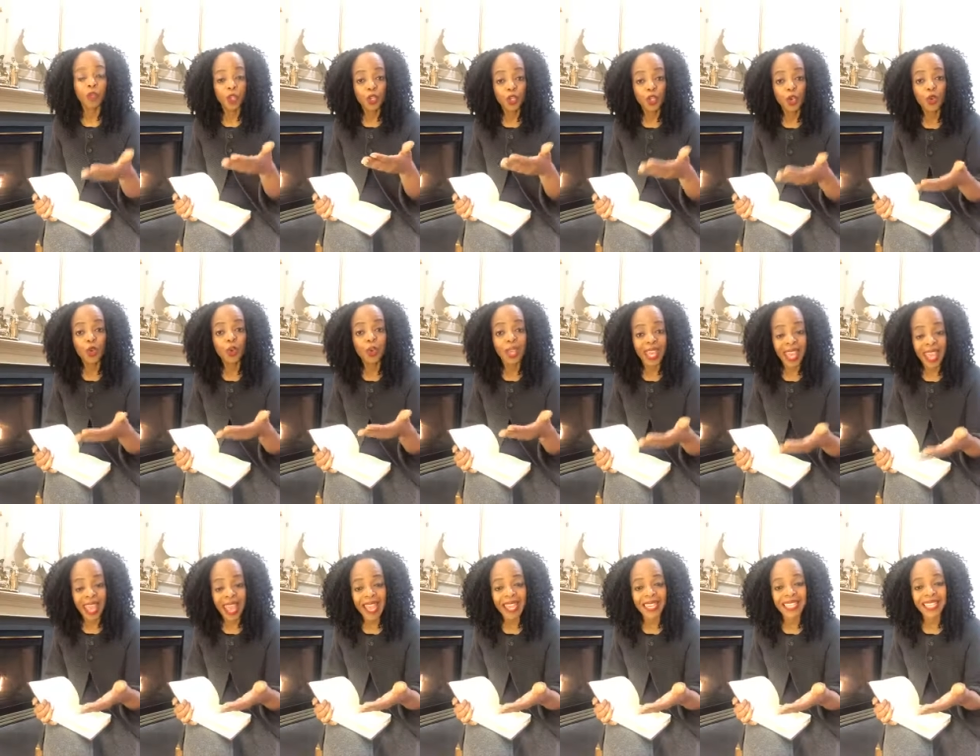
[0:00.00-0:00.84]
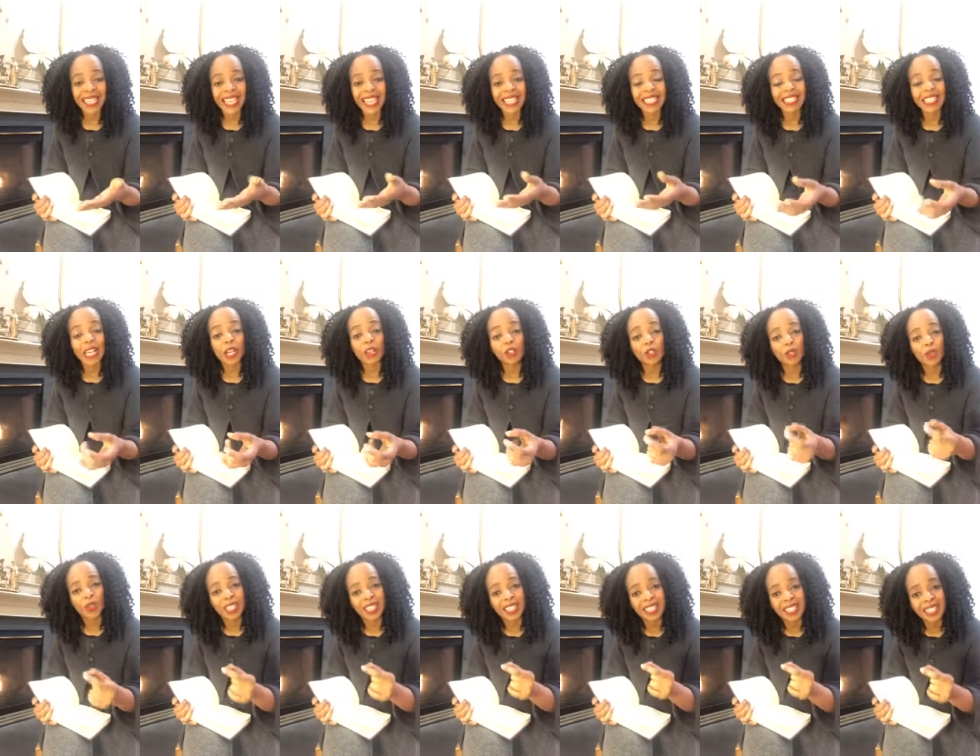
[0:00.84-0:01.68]
you can get down
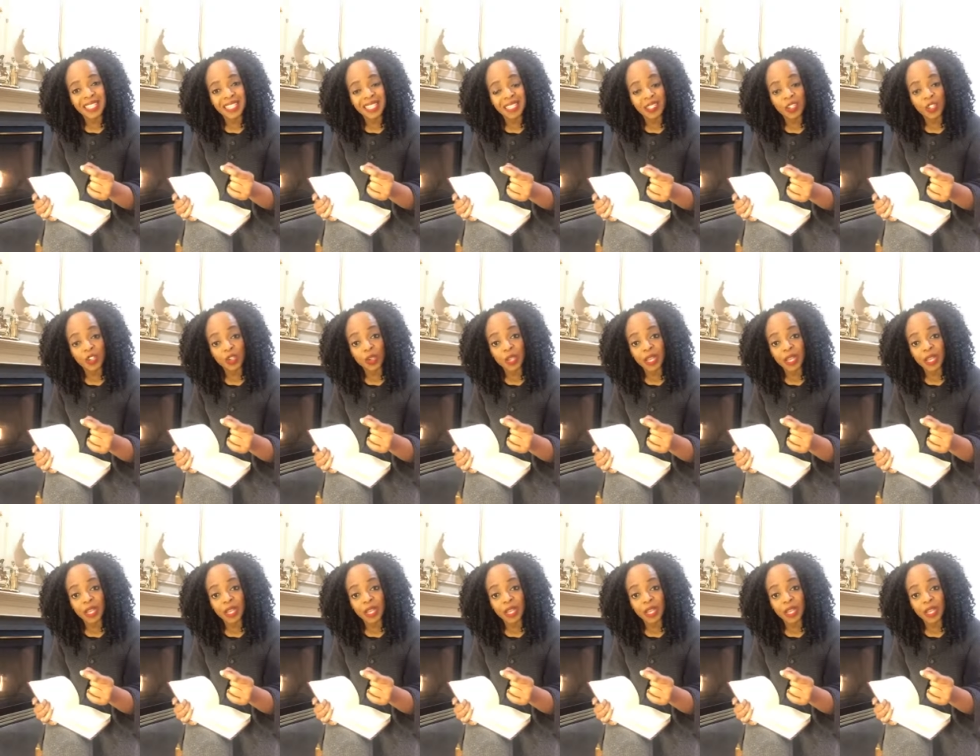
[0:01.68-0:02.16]
to the details.